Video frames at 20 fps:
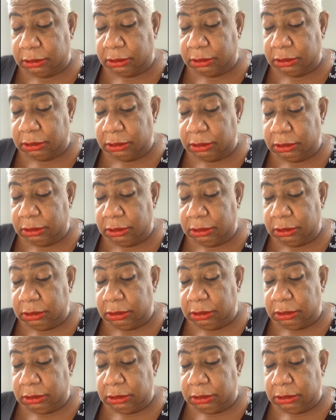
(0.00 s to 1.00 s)

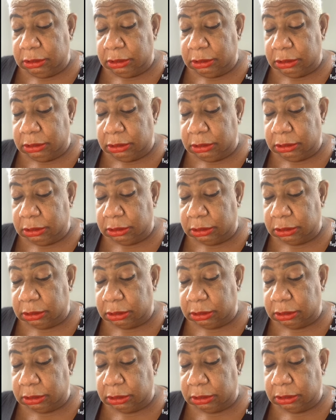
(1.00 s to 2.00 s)

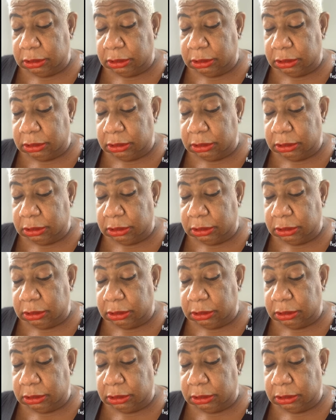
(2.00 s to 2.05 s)
No one is speaking in this clip.